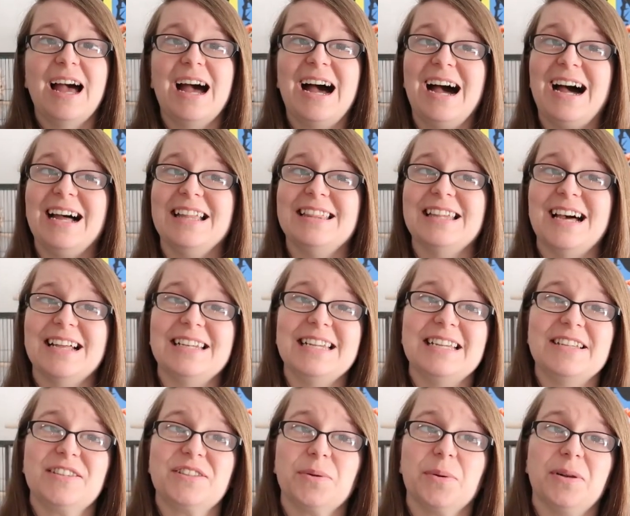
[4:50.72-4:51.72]
and that
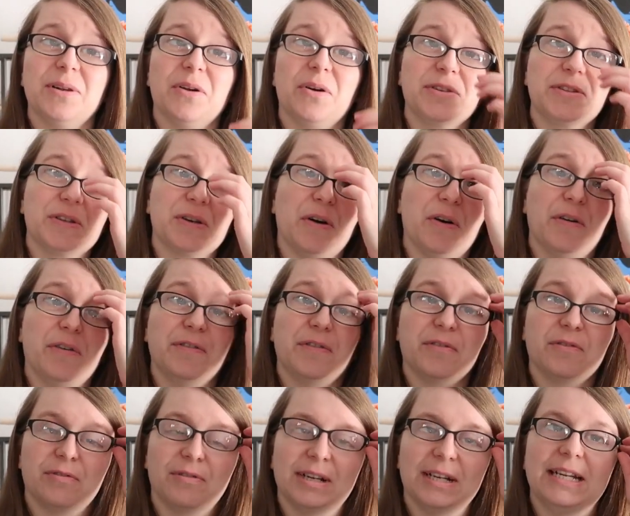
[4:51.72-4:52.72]
leads to a lot of
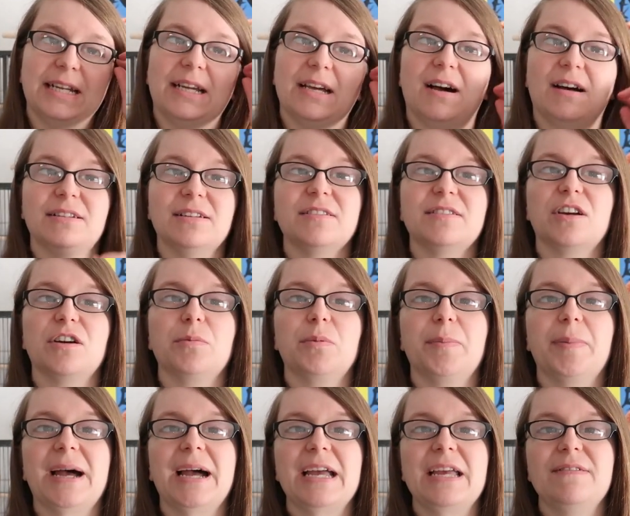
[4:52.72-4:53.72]
really undesirable
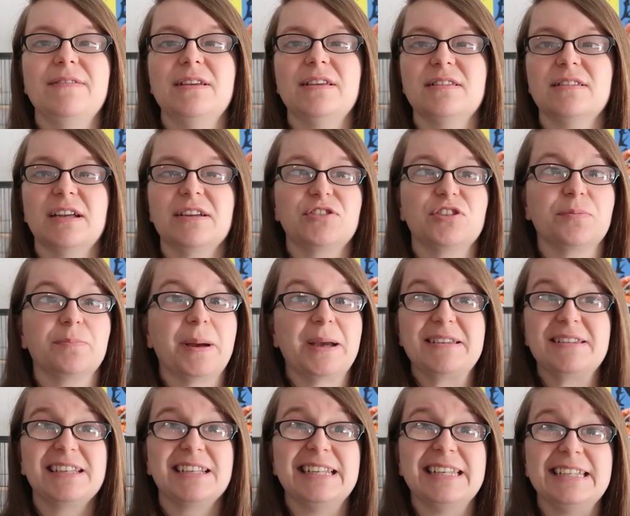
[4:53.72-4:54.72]
behaviours, like just
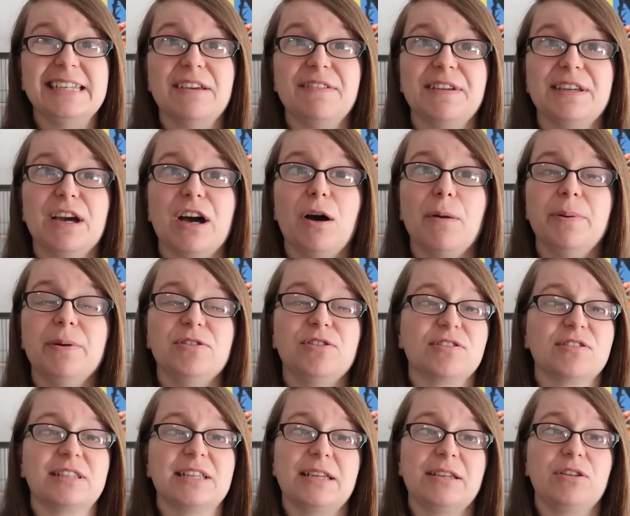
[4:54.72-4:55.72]
basically giving up and
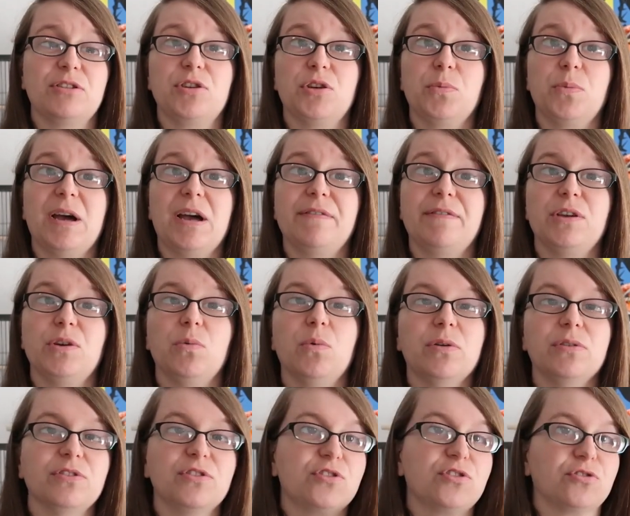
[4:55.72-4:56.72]
just letting you do whatever you
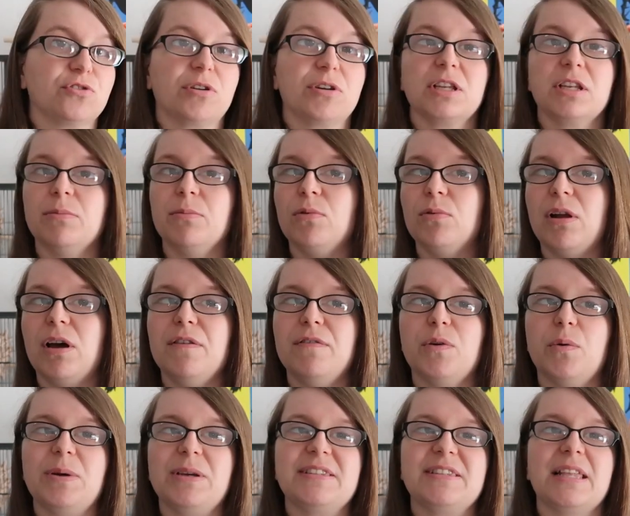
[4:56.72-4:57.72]
want, stroking them all
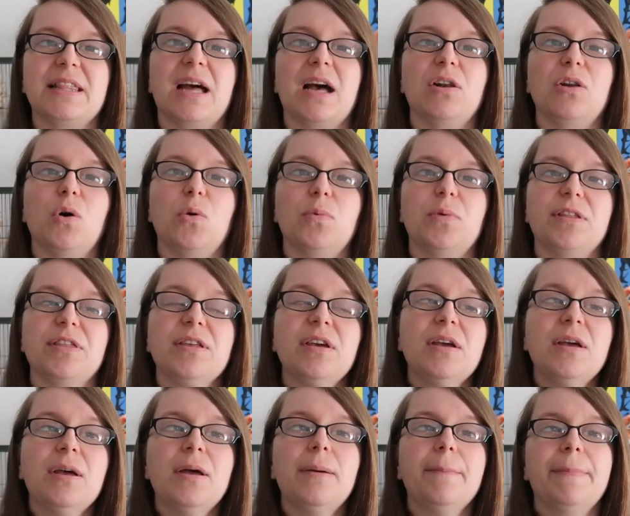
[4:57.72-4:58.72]
over. We see that a lot with
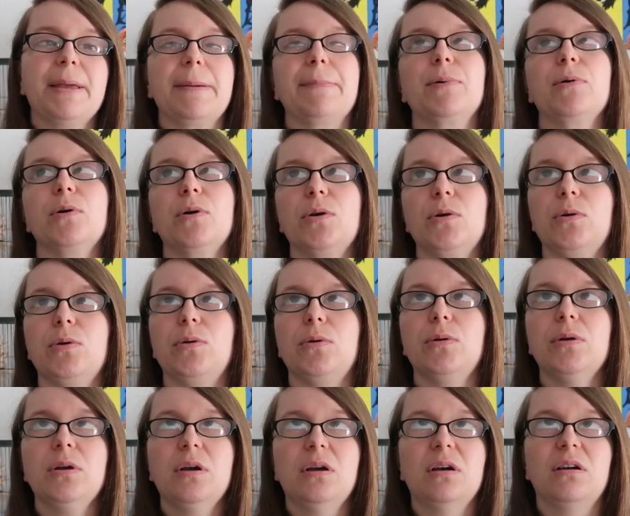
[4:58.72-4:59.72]
people
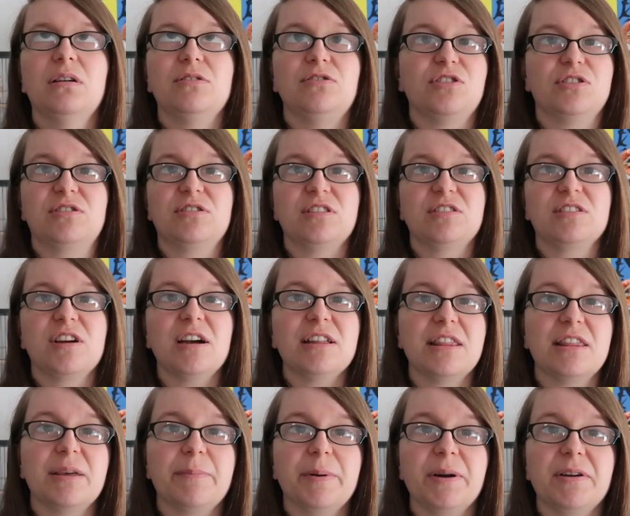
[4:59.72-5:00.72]
who just decide
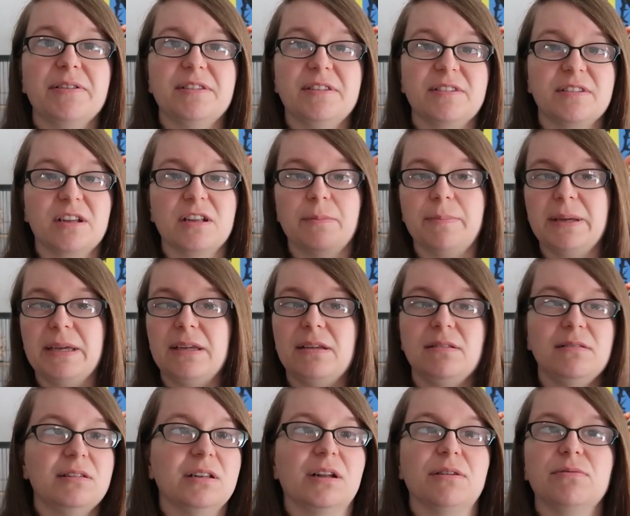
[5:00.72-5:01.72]
that their birds is going to
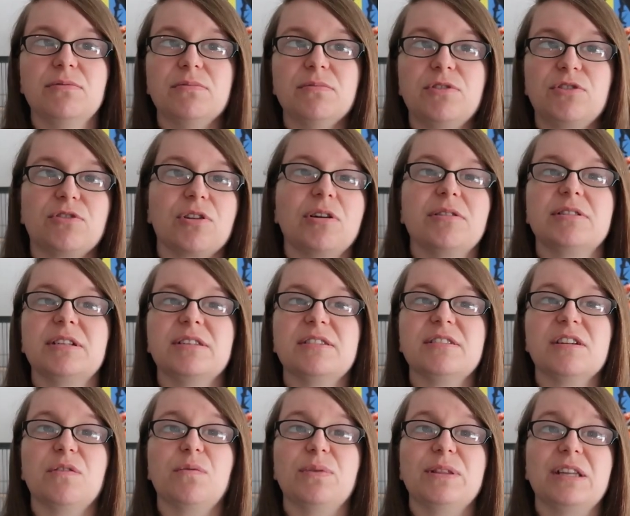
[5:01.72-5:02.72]
be, you know, stroked and
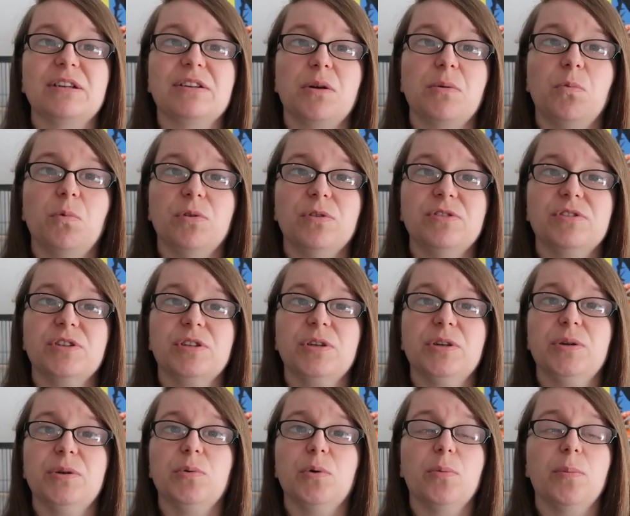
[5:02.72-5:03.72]
stuff when they don't want
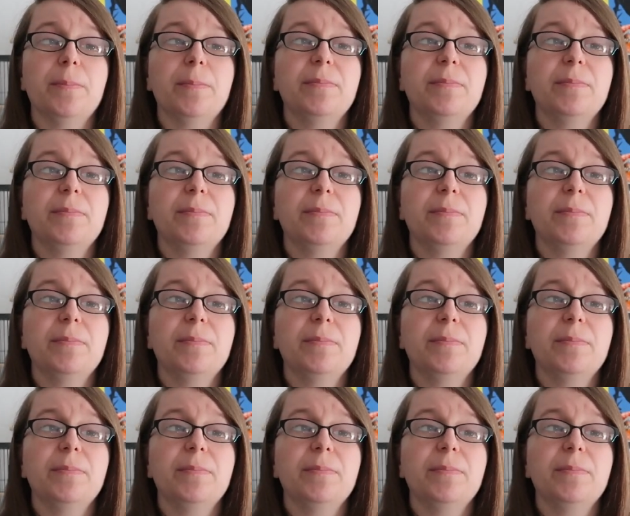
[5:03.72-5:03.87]
to, or